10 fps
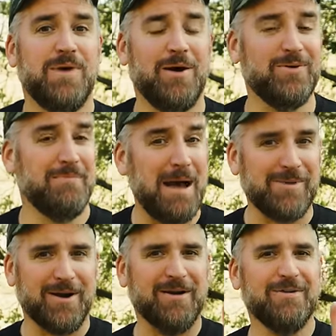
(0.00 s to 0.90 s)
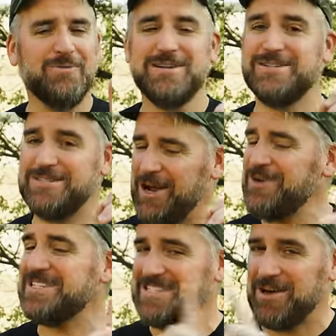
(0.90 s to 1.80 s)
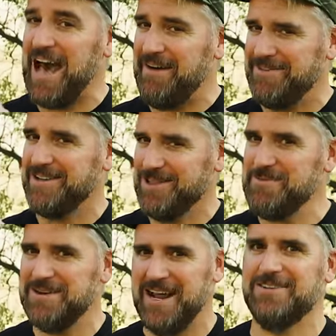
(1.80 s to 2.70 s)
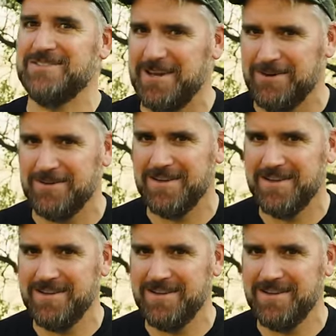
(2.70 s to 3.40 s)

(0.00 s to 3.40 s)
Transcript: But remember, we do still have an illuminator too.